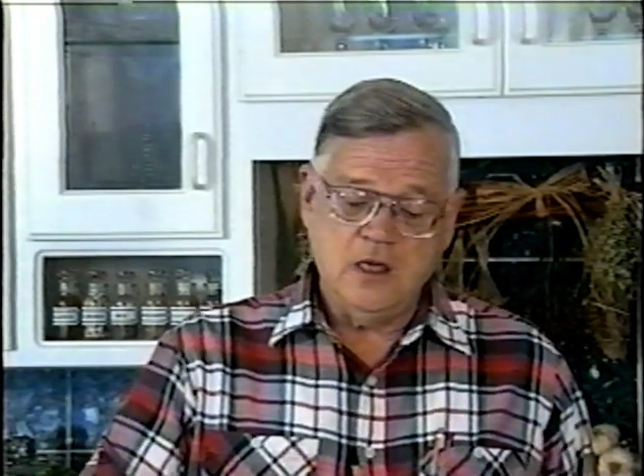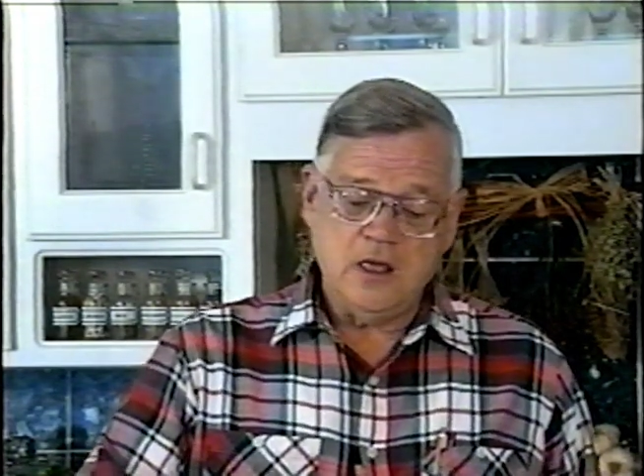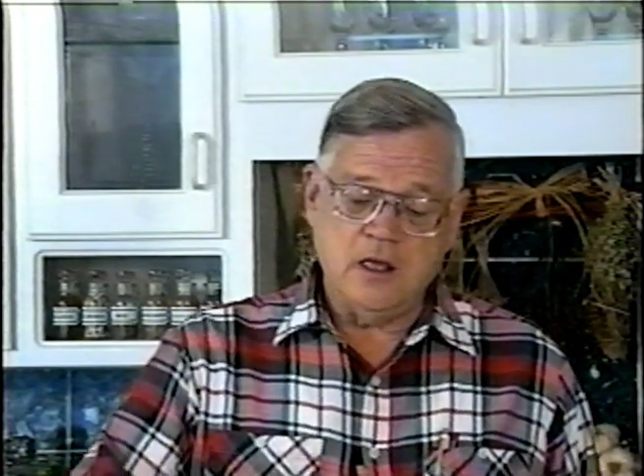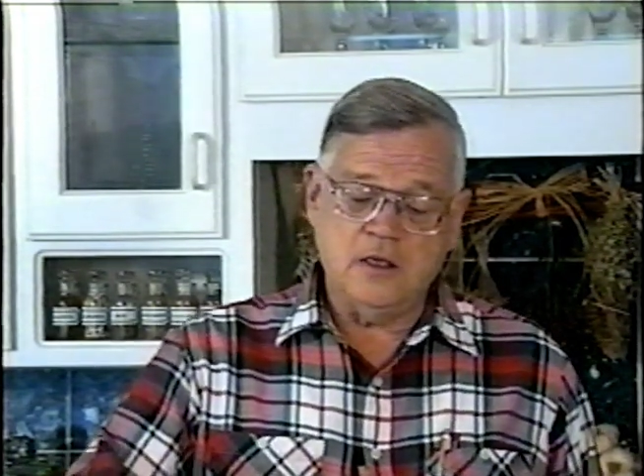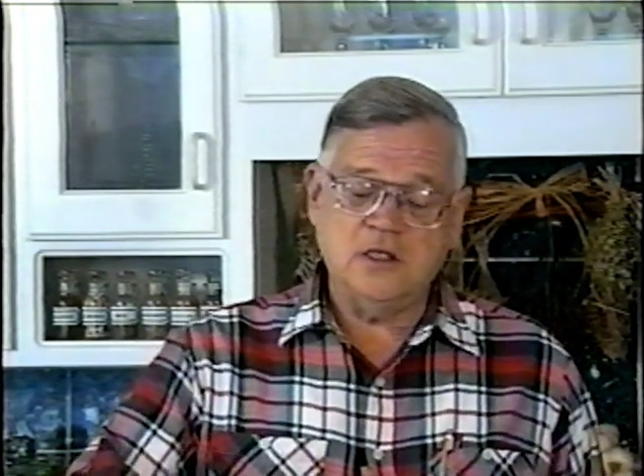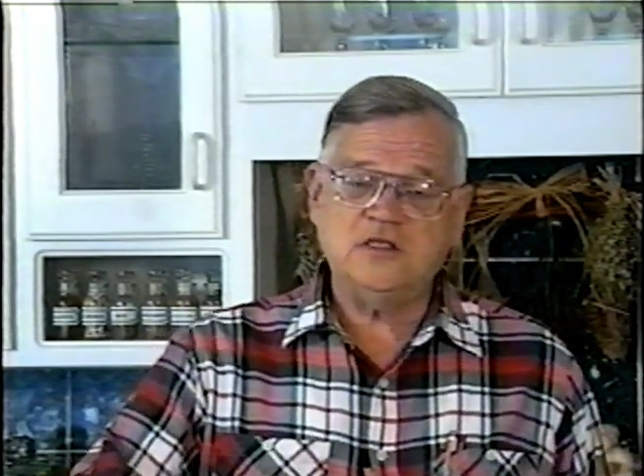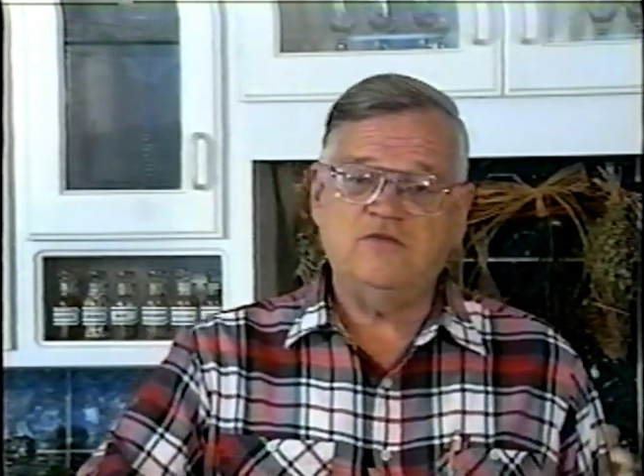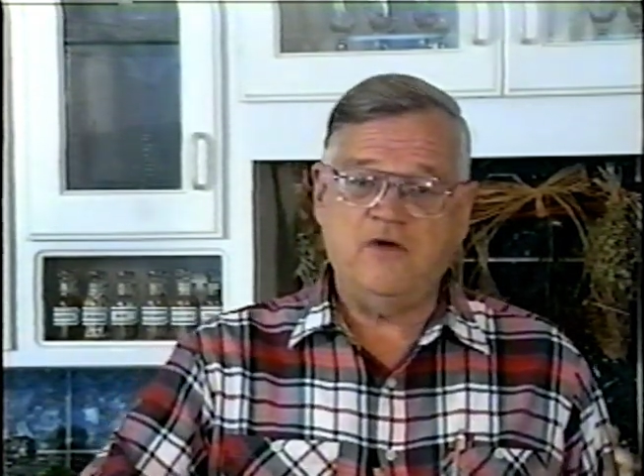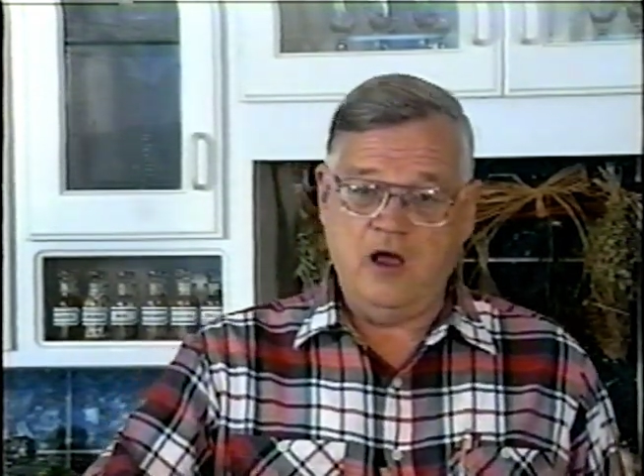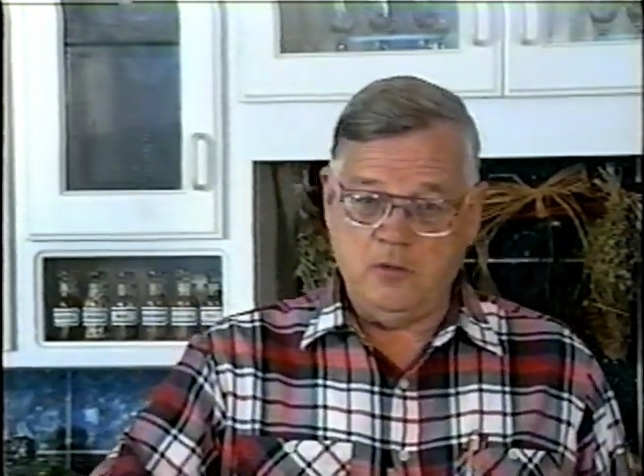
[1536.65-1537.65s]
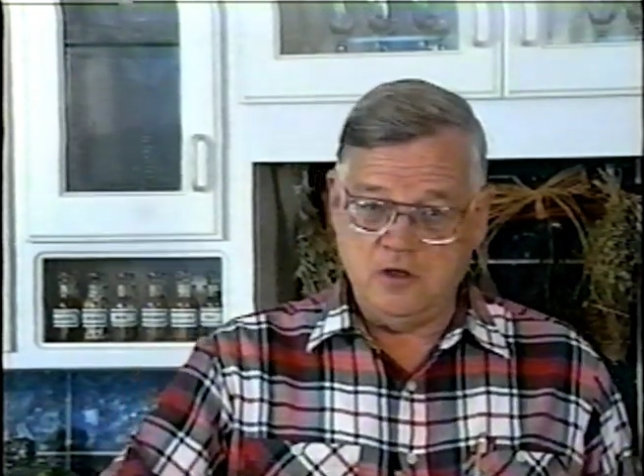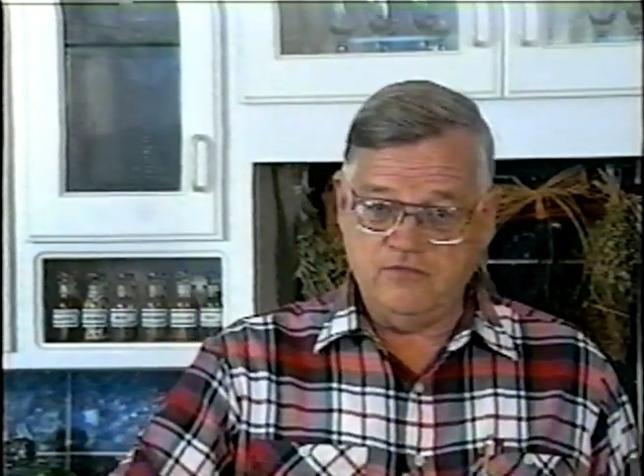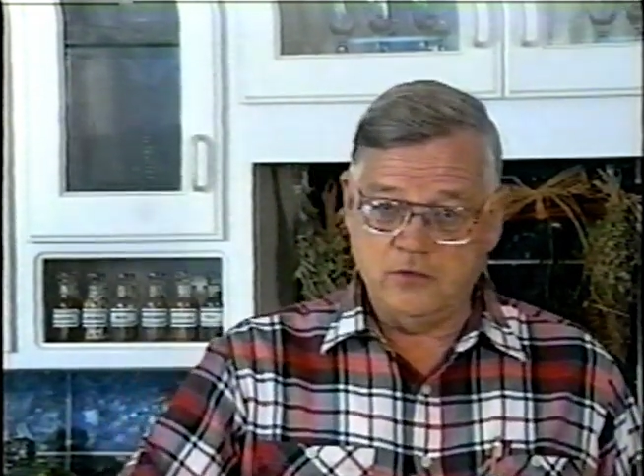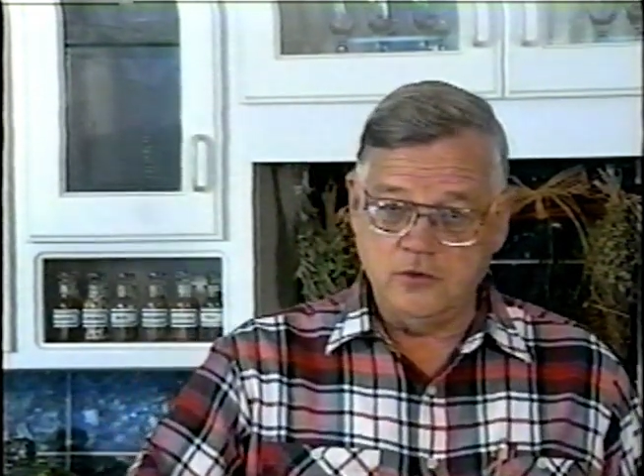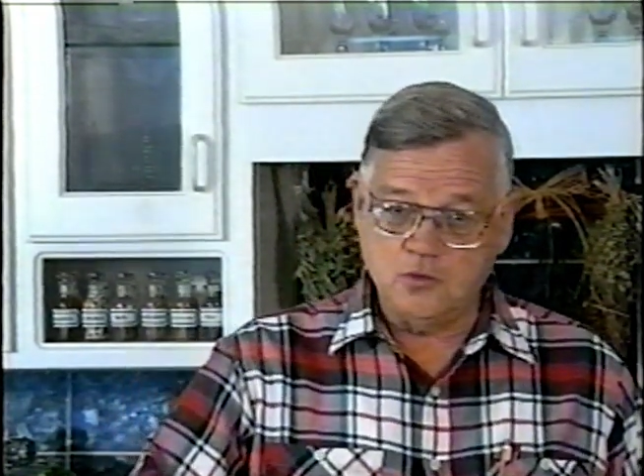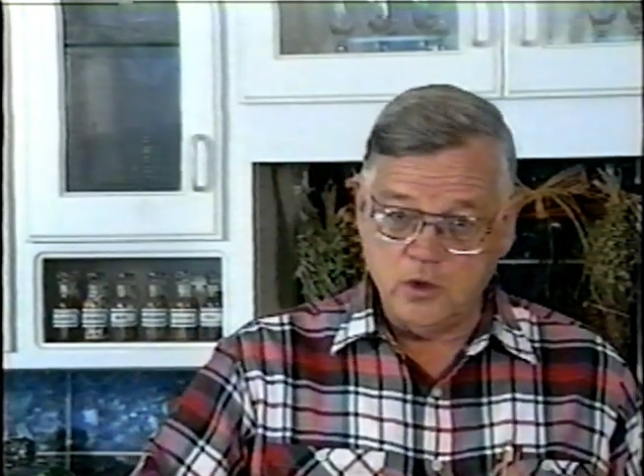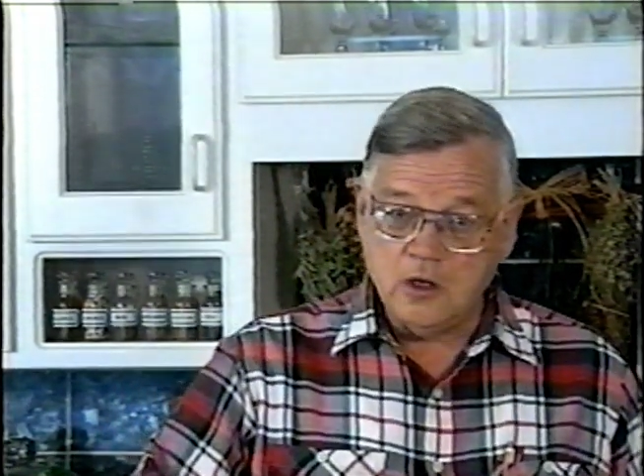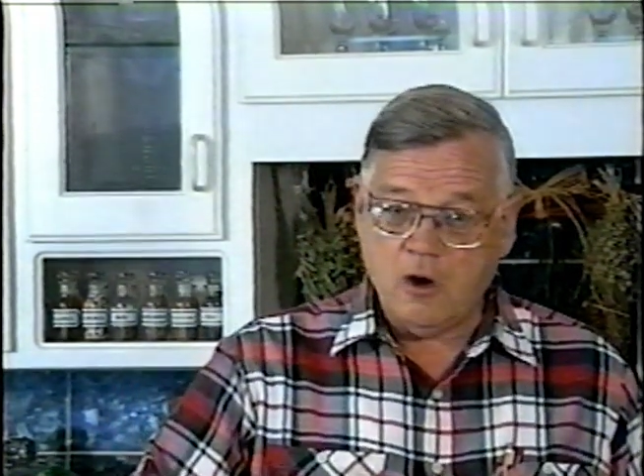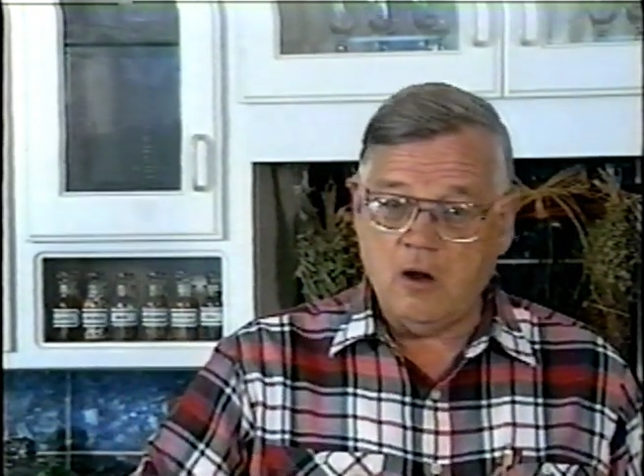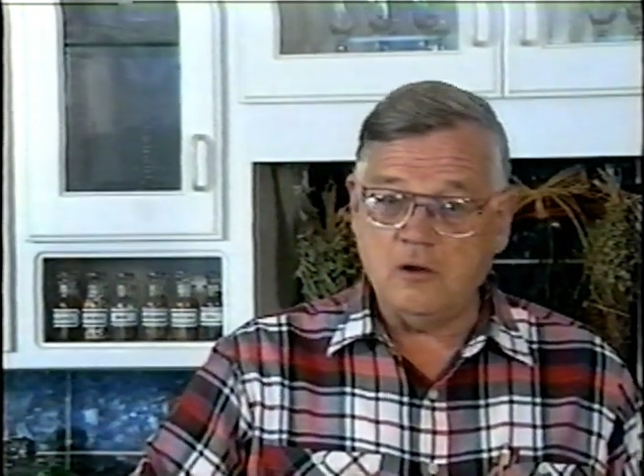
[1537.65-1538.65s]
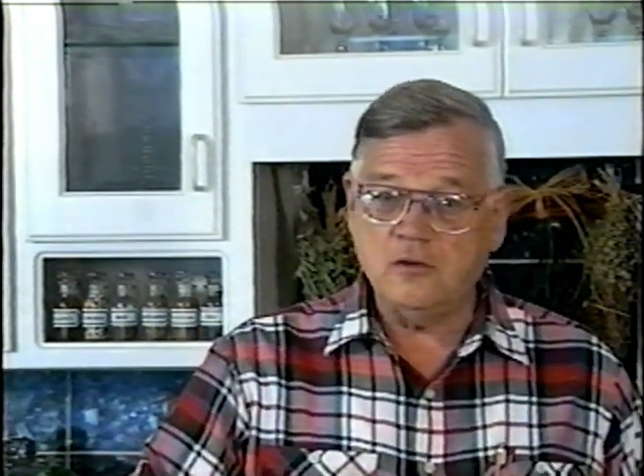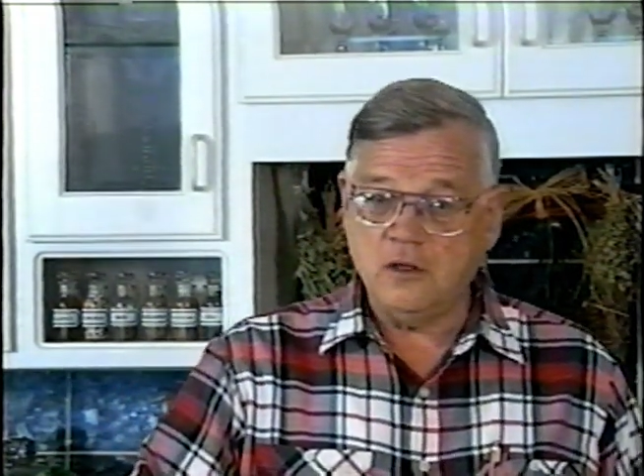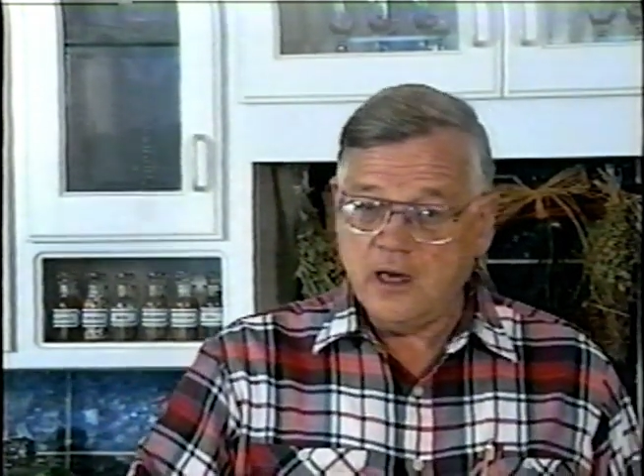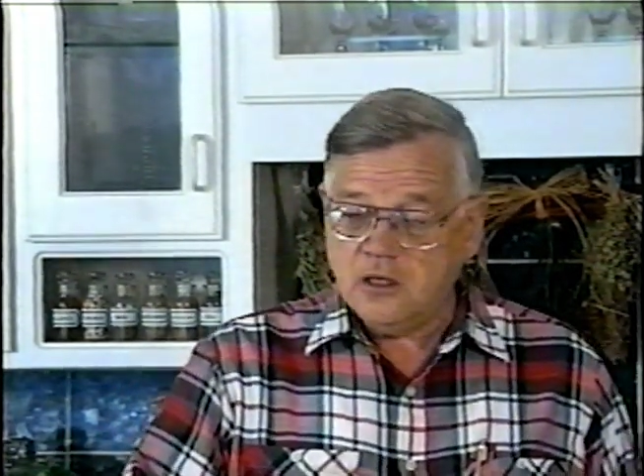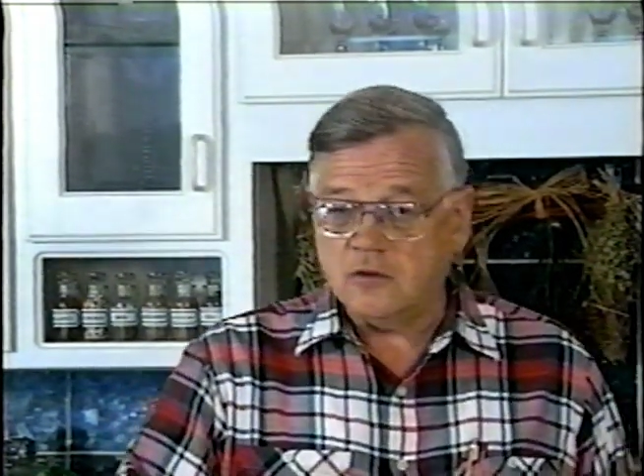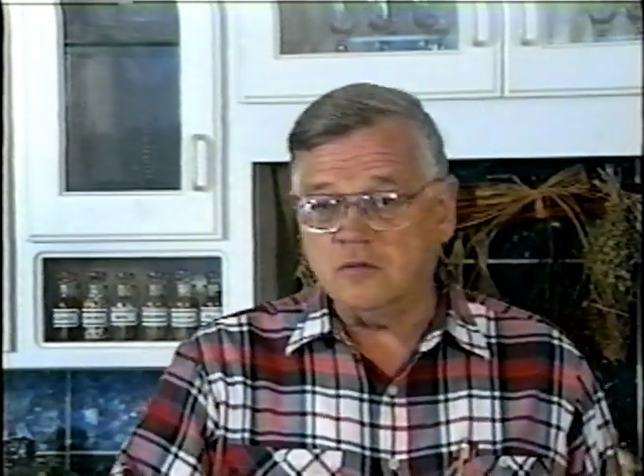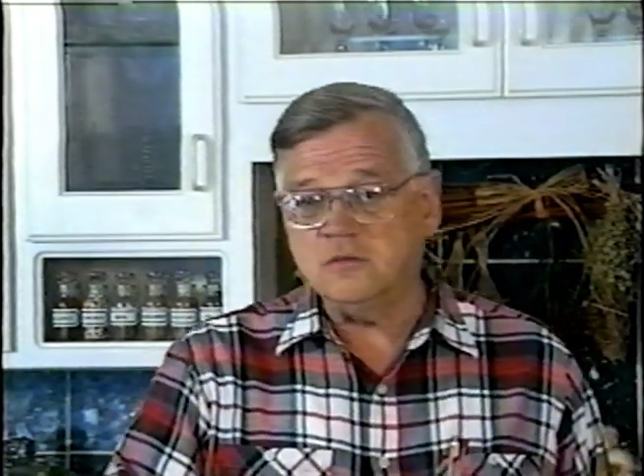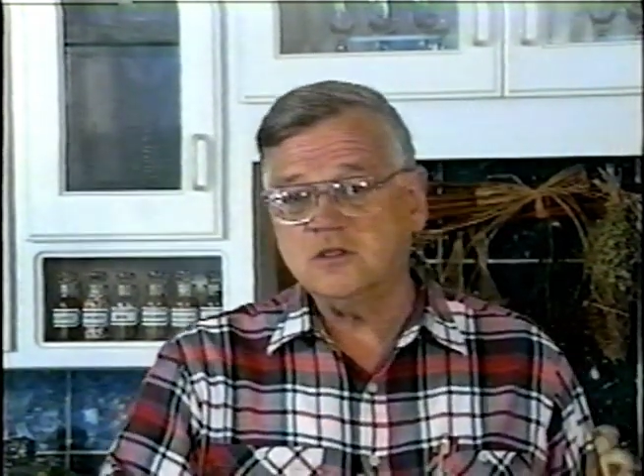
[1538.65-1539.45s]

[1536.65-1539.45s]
in this family of foods we call the legumes.